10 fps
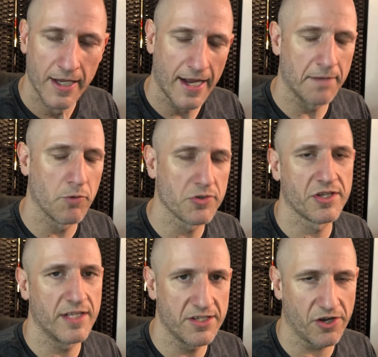And most
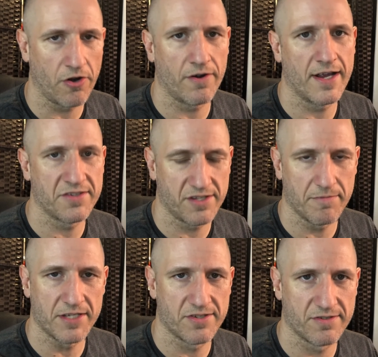of these are
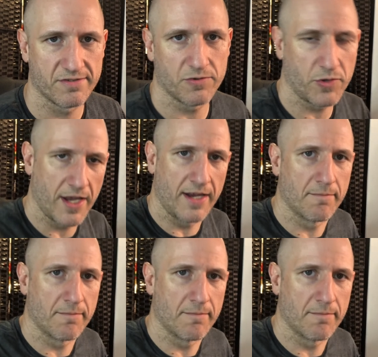estimates, okay?